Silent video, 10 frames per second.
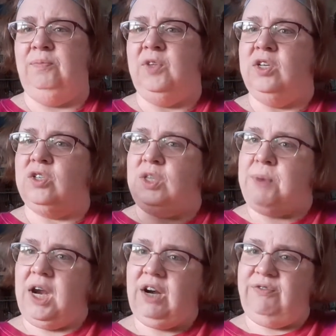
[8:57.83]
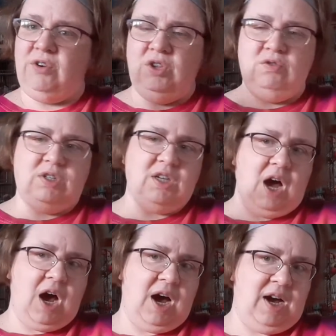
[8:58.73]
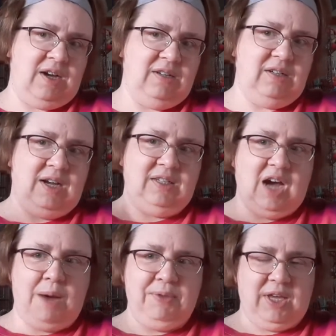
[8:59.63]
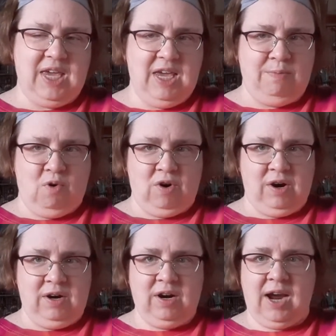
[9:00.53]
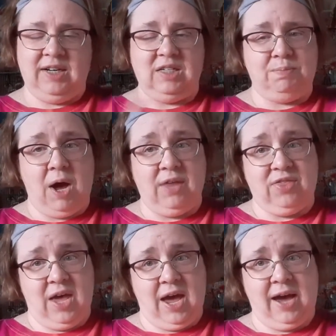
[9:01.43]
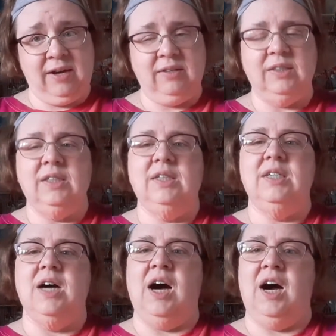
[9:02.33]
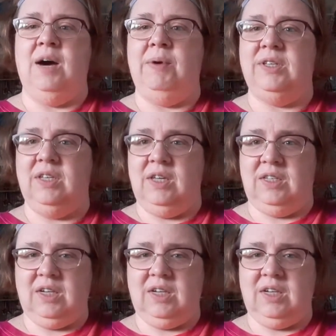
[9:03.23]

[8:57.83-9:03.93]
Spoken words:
so the microphone you saw on top of the keyboard, I just bought that. It's a